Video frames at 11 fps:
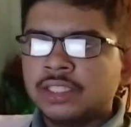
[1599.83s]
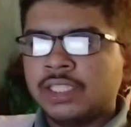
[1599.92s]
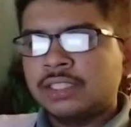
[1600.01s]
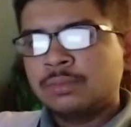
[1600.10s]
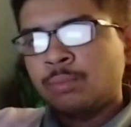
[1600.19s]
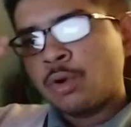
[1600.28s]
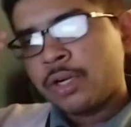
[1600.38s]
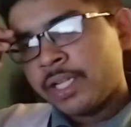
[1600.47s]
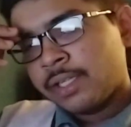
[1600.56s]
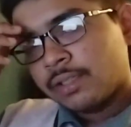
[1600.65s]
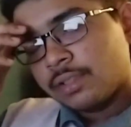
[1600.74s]
This
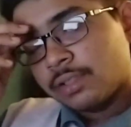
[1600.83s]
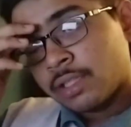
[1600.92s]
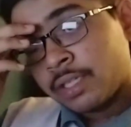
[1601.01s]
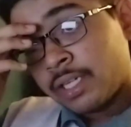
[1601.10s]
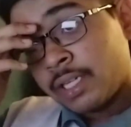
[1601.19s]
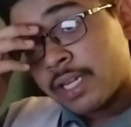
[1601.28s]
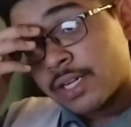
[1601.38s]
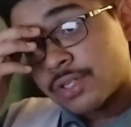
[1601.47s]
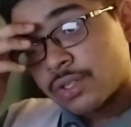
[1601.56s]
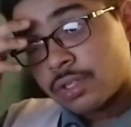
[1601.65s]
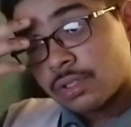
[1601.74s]
body, the
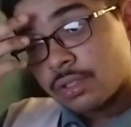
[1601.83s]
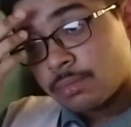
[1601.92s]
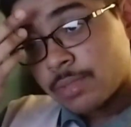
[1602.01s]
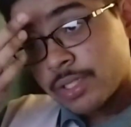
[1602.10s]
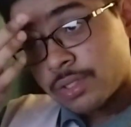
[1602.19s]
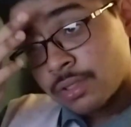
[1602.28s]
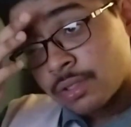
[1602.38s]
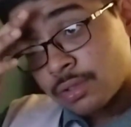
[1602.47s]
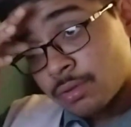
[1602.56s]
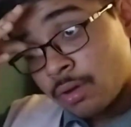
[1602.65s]
Election Commissions